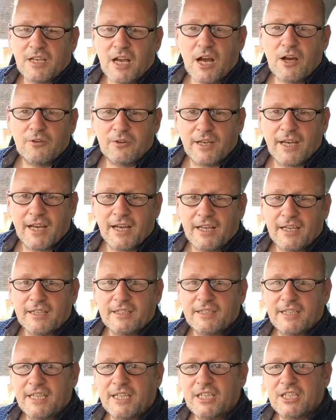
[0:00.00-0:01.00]

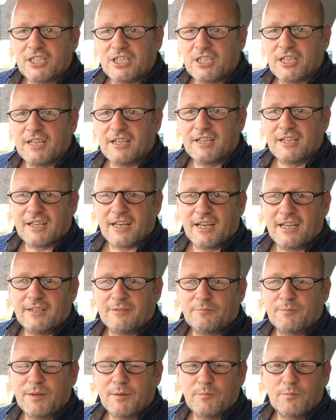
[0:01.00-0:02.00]
okay-ish, okay, a
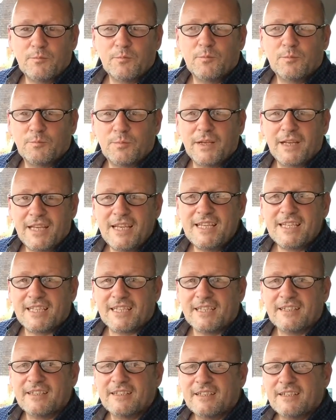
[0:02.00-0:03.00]
bit
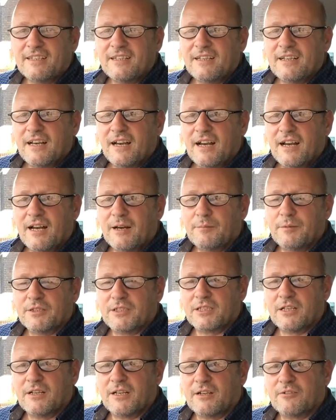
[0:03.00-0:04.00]
easier, but
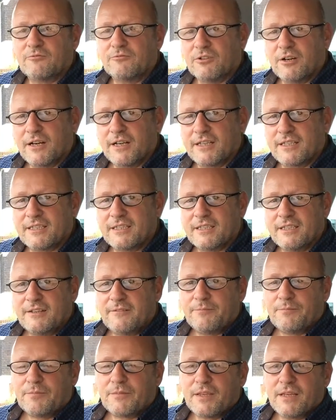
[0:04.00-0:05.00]
turning right
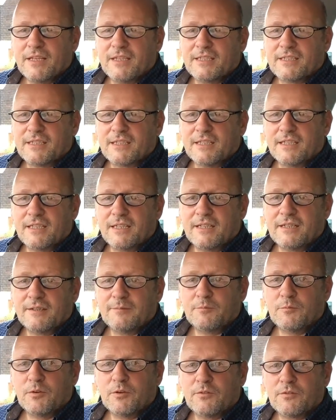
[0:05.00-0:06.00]
is the
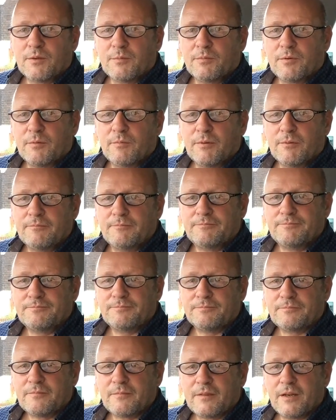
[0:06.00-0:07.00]
more of the problem.
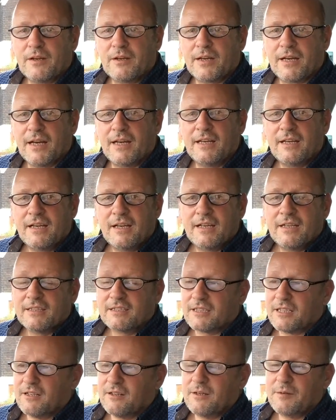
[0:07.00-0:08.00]
Okay,
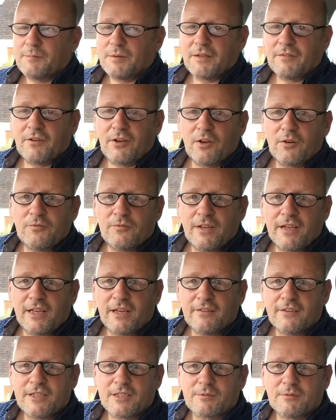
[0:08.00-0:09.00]
so a bit of a long
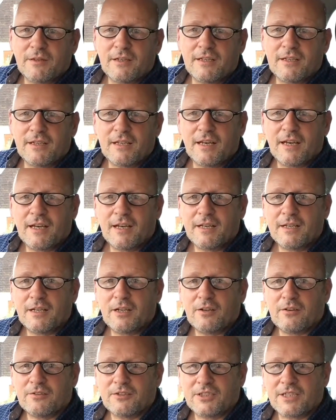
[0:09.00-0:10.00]
video this one, a
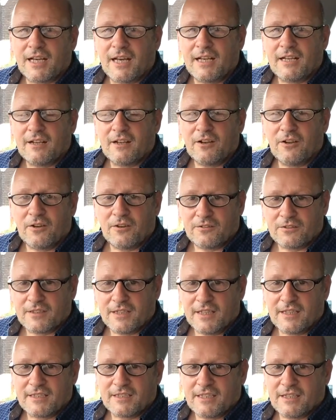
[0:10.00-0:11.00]
lot of chat, a lot of
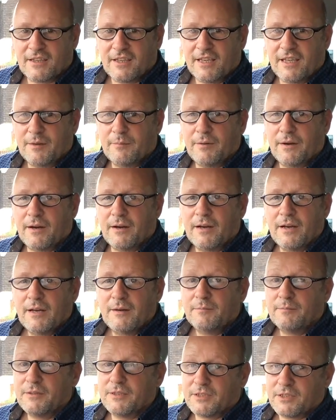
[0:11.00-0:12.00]
things to think about,
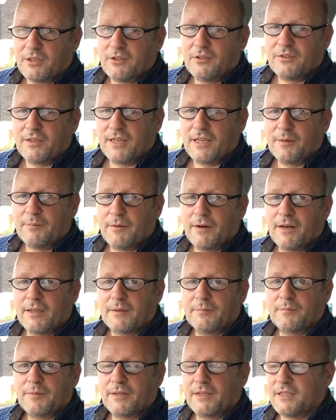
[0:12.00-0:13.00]
but do think about
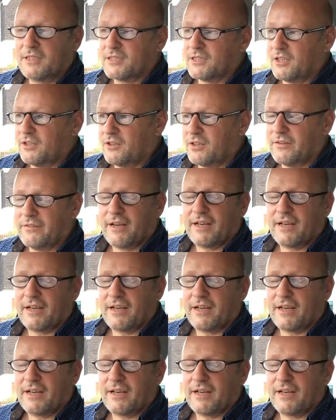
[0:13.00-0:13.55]
them, because a lot of